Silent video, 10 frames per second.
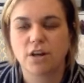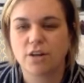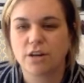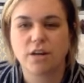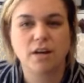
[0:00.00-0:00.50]
I'll
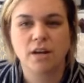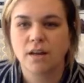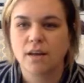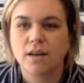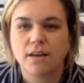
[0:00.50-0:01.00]
learn
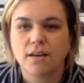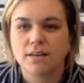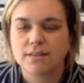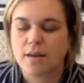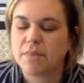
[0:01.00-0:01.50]

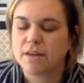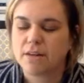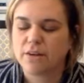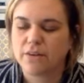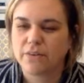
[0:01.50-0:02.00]
something
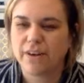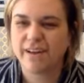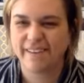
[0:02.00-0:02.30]
new